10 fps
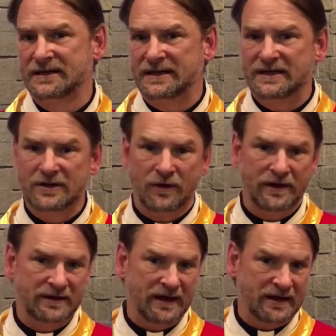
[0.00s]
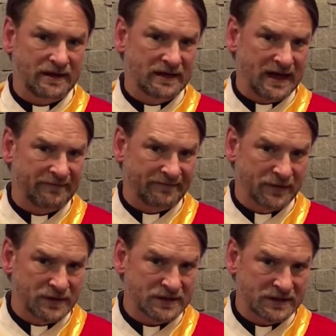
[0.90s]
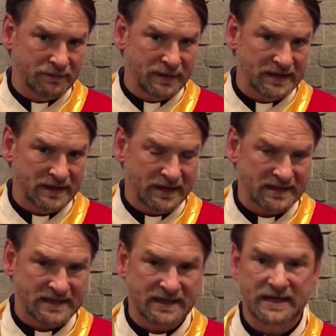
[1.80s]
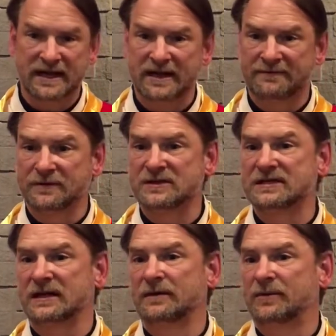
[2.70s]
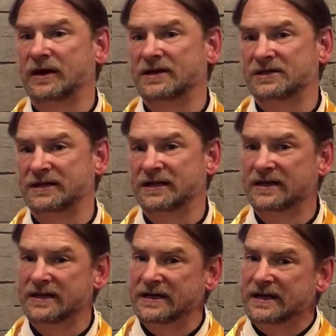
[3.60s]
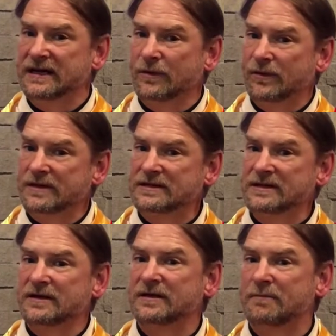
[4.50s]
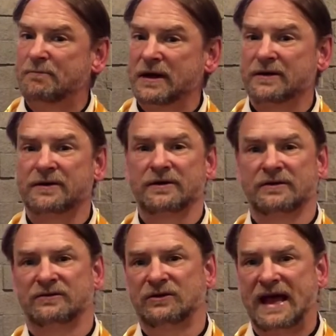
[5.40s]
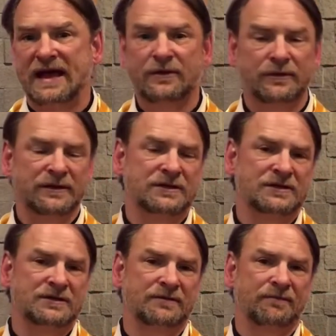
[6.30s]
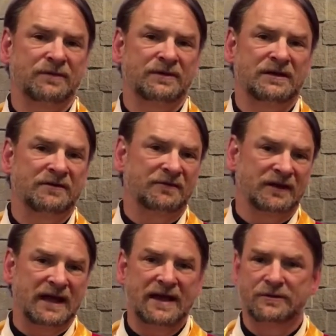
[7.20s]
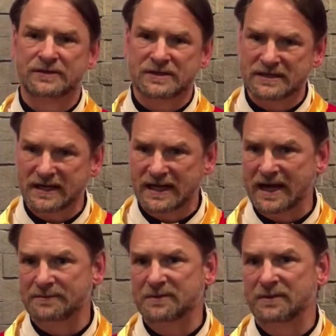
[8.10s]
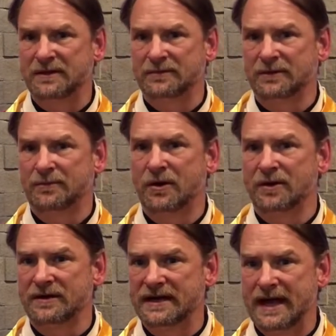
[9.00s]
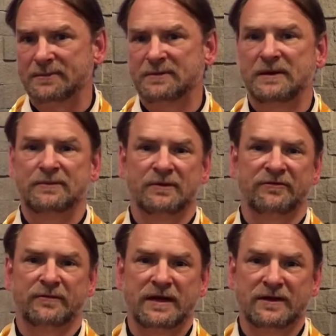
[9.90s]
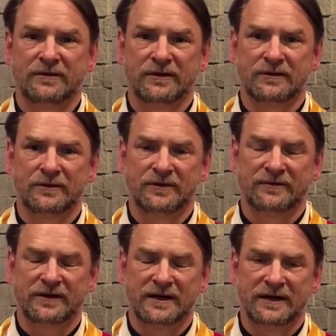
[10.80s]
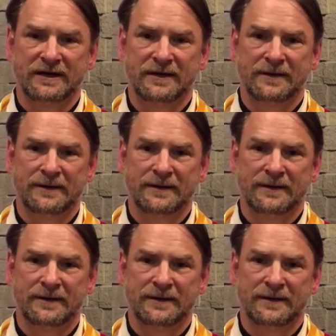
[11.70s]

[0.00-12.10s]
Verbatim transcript: In, the, in, that, in that first Pentecost Sunday, that first celebration, it was the barrier of language, the different languages that kept people apart and kept people from hearing the Word of God.